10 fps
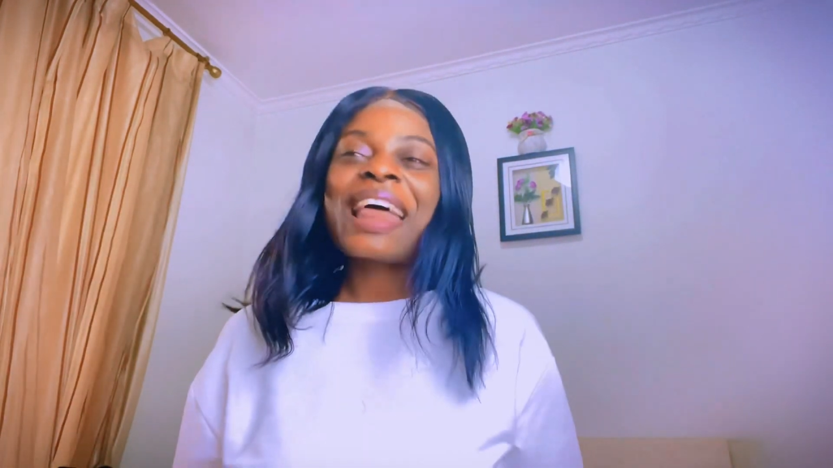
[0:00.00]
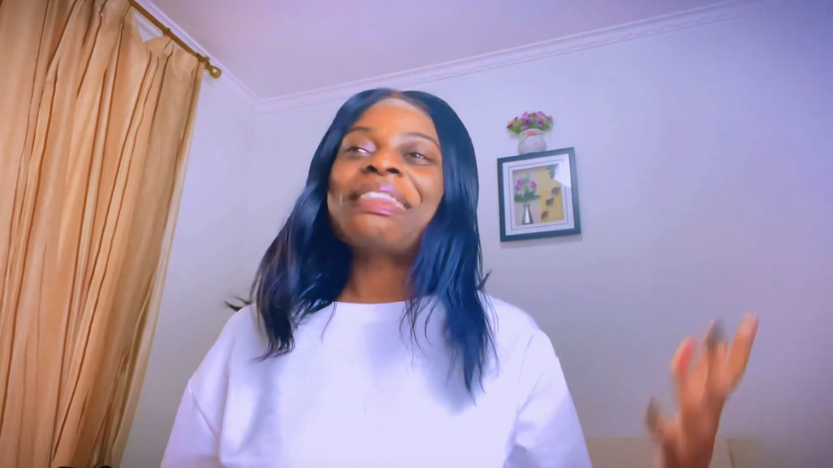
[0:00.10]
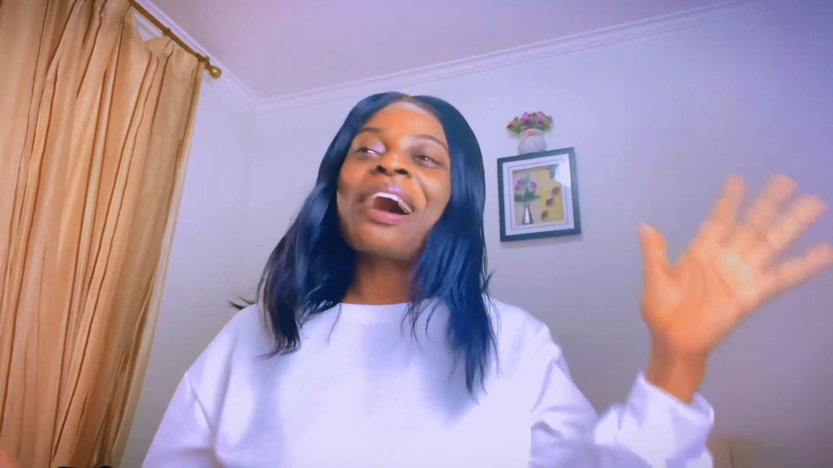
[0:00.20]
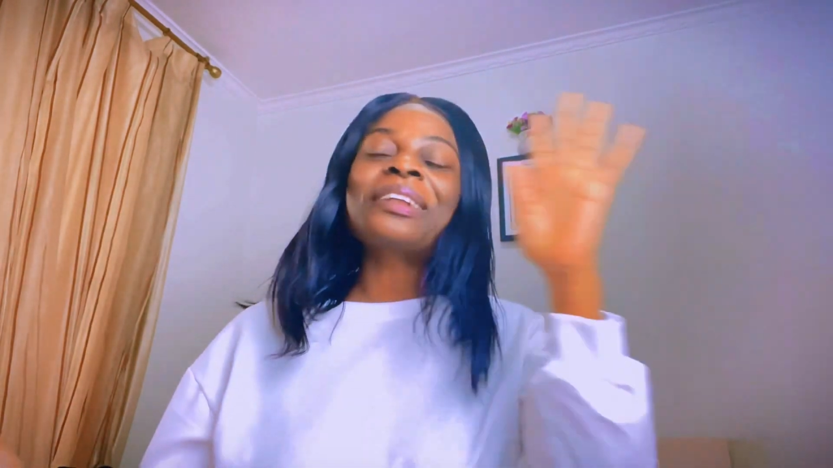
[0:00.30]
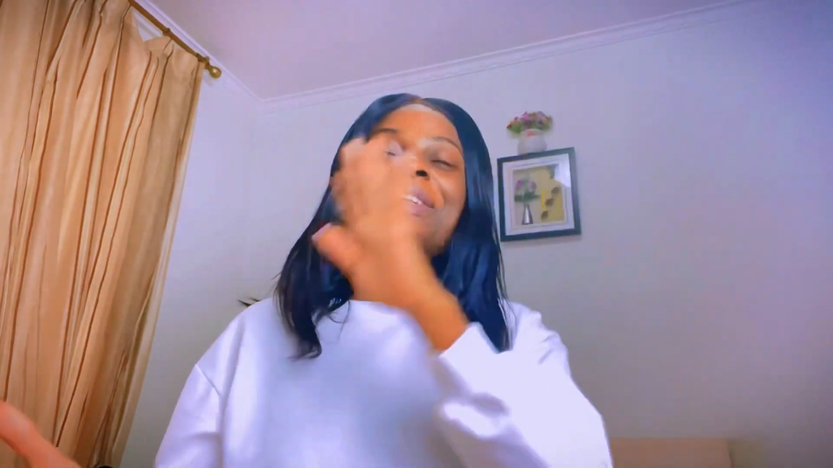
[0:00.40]

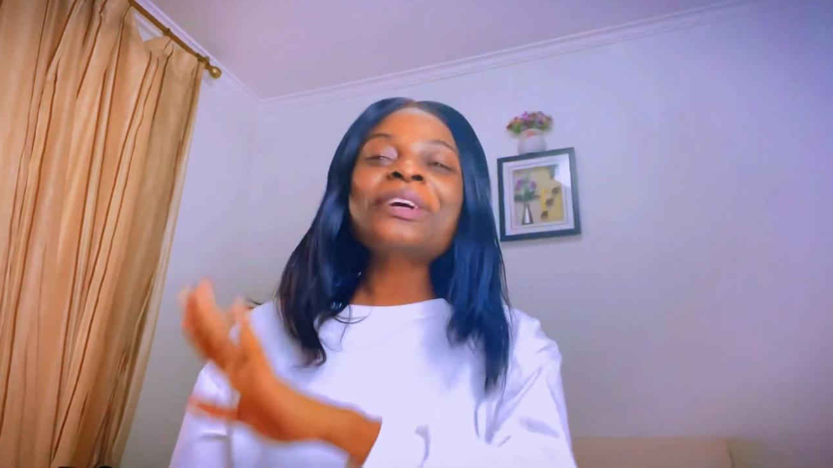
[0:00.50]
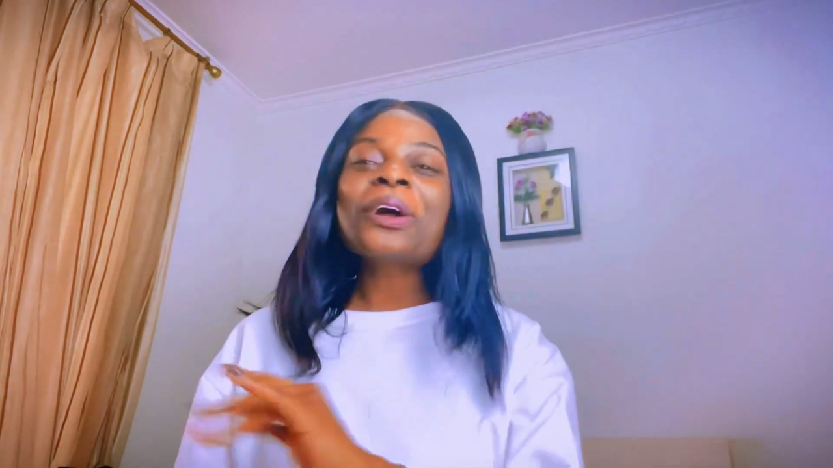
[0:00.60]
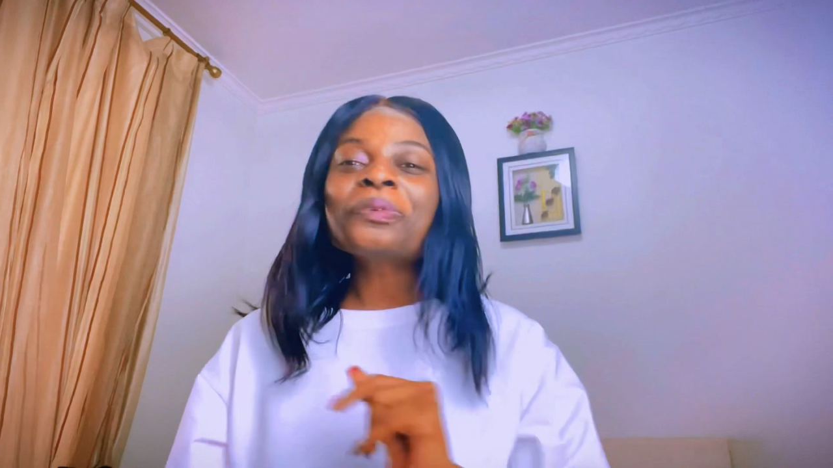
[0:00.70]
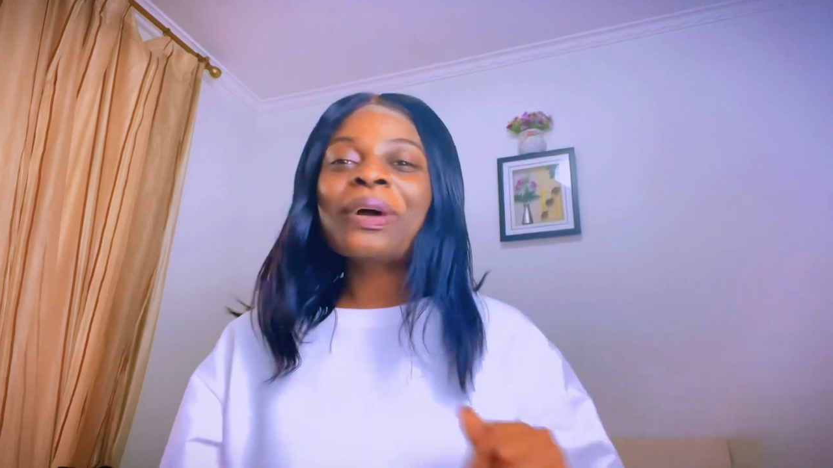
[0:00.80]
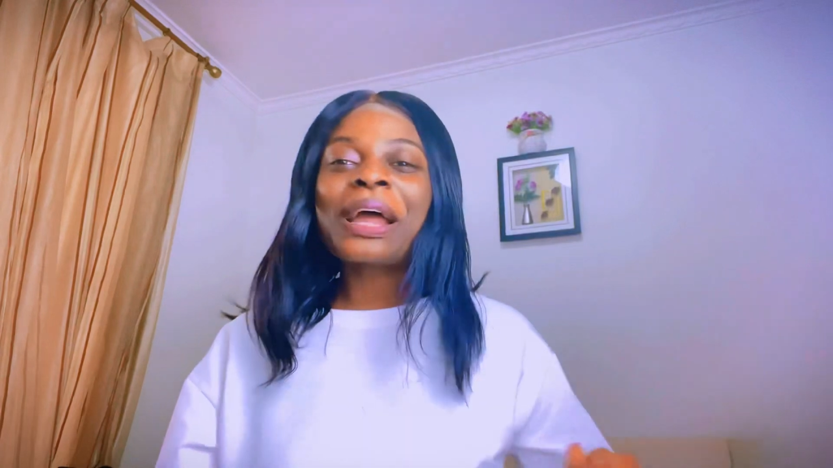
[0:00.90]
Now the
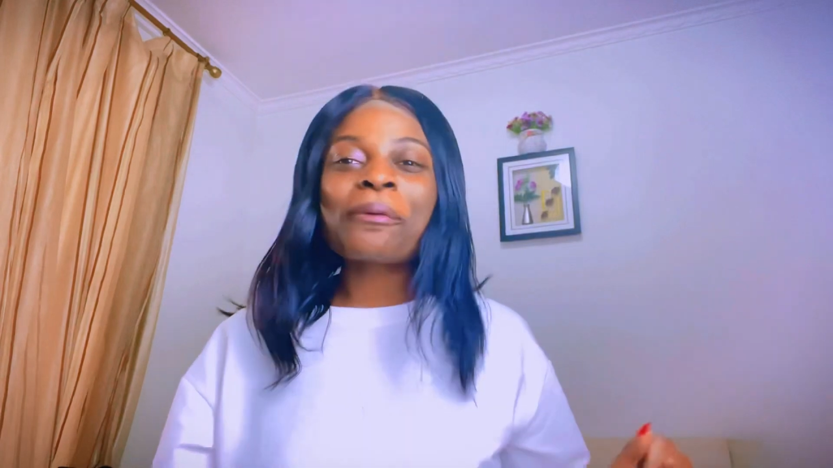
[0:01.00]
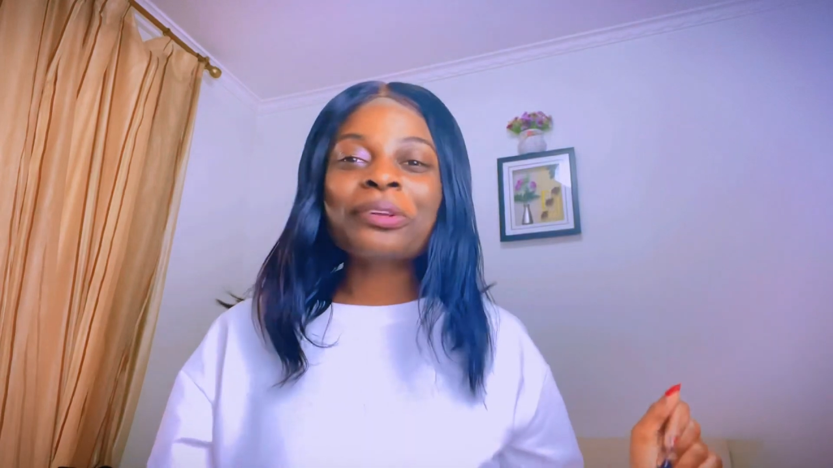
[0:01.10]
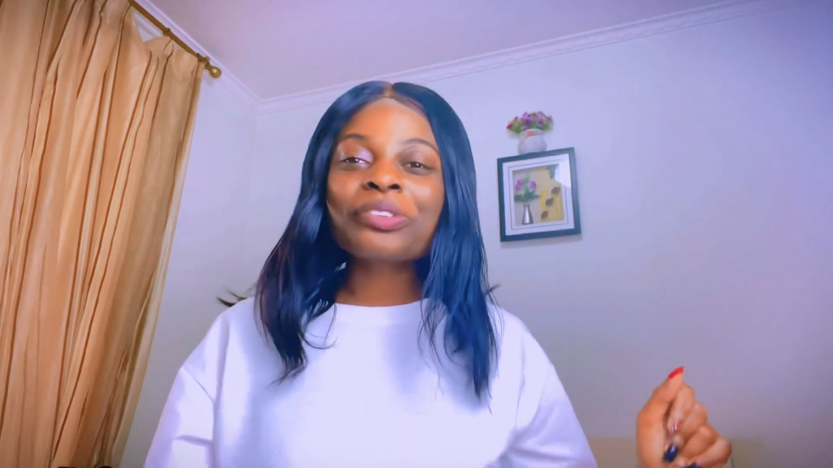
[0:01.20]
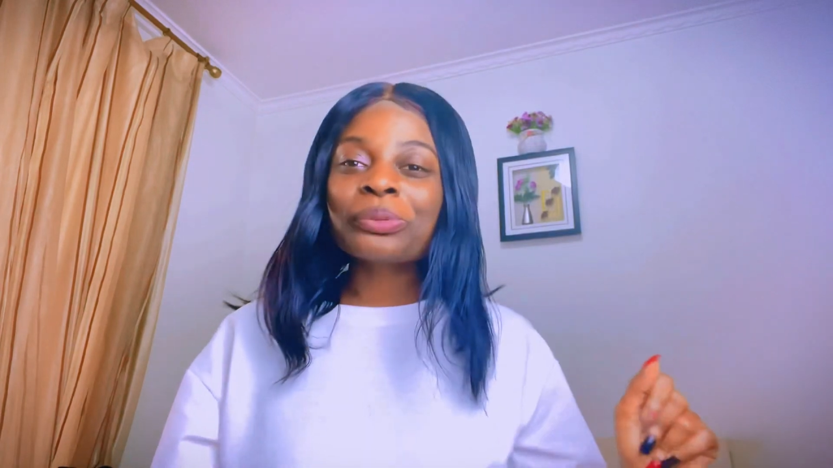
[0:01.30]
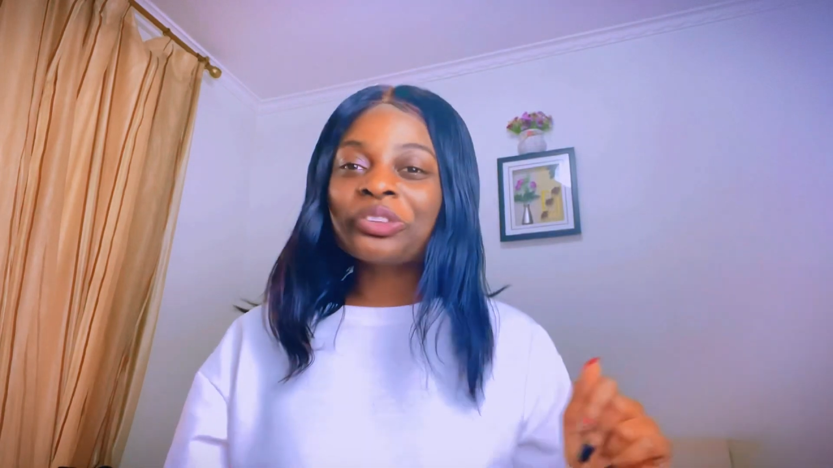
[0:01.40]
third one I want to be